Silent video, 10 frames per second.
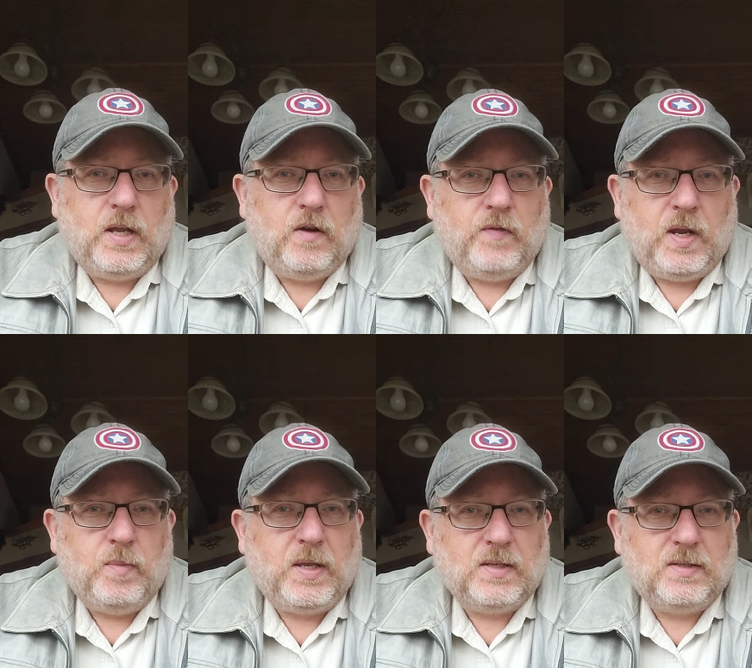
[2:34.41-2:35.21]
to
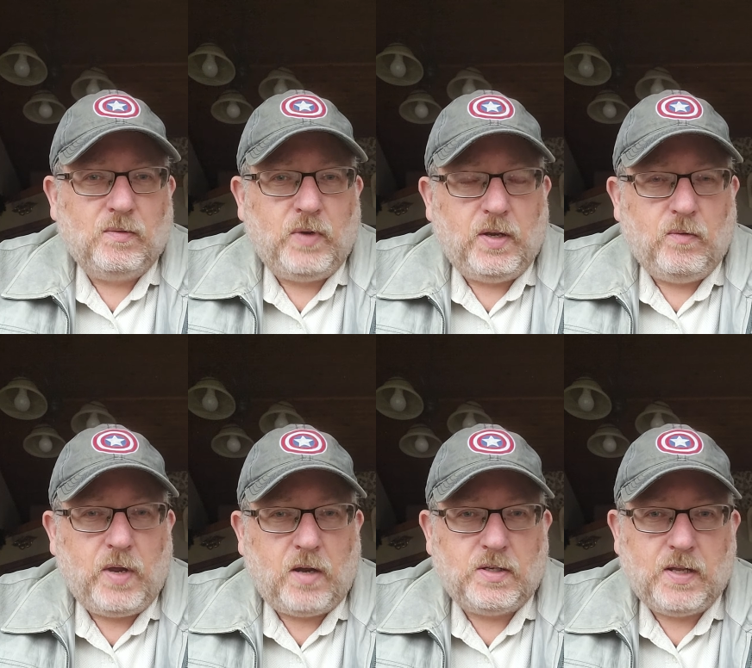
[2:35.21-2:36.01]
intervene, because
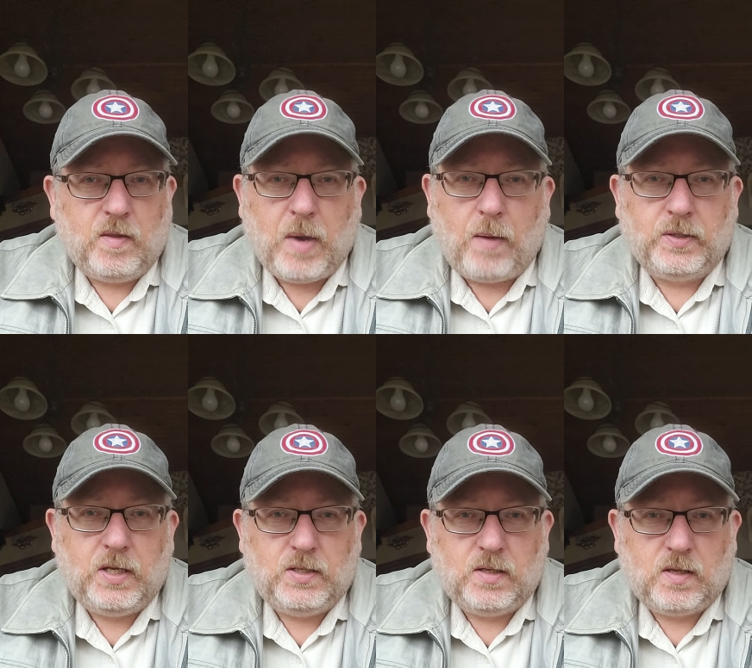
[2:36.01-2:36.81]
we understand the Bible
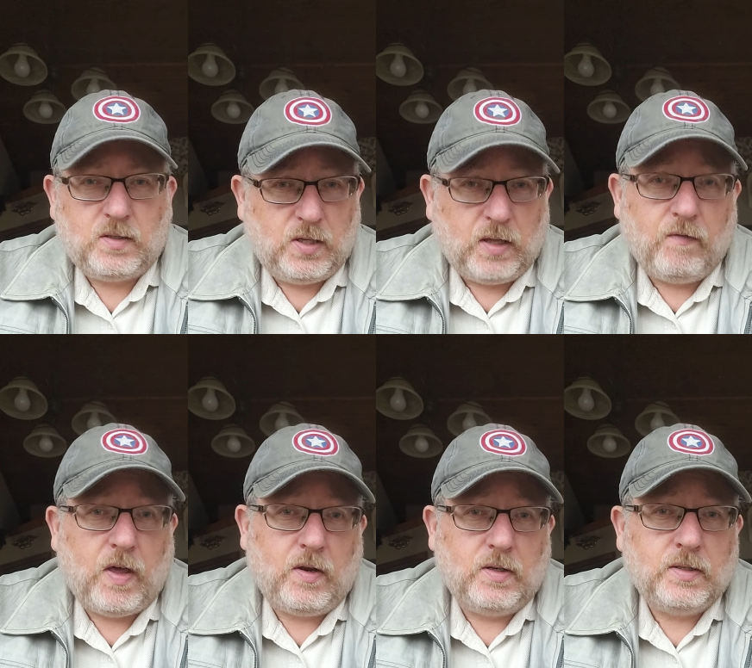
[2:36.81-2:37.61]
teaches us to love
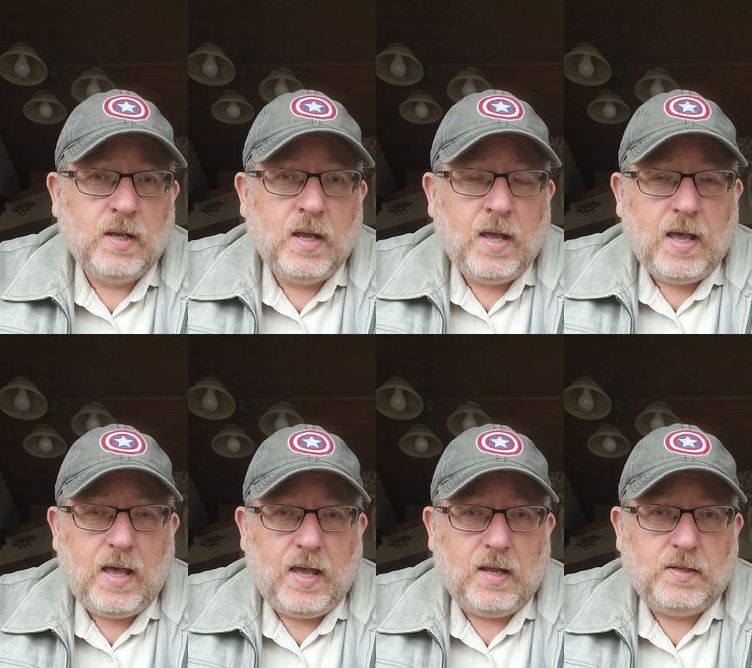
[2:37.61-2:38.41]
others
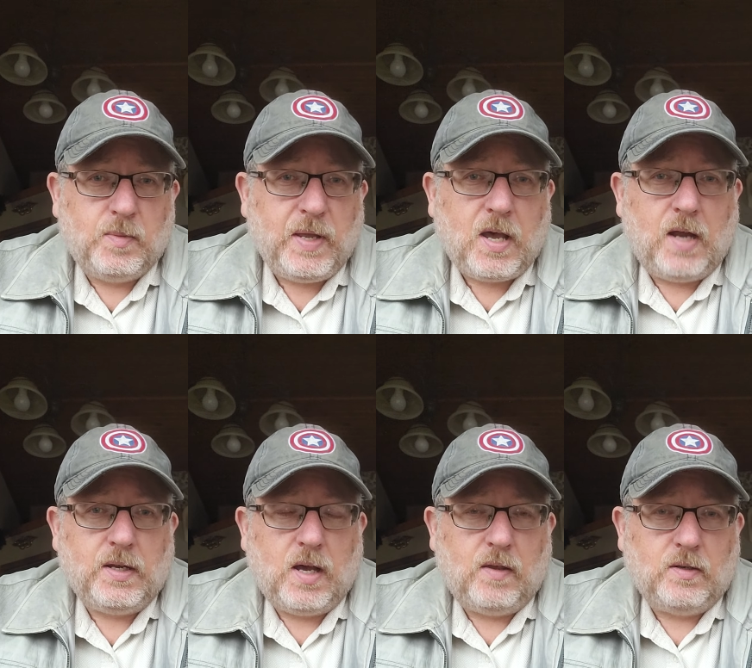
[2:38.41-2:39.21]
and to be kind
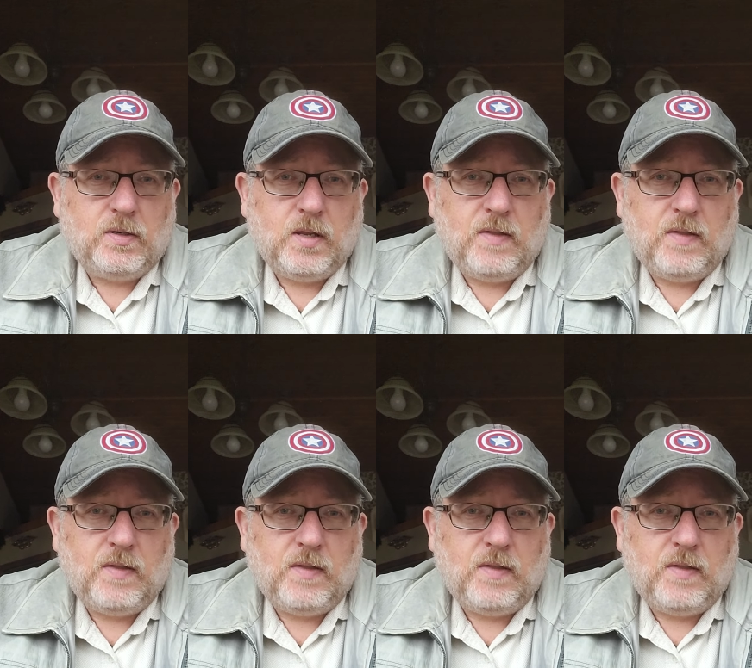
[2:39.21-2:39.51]
to others.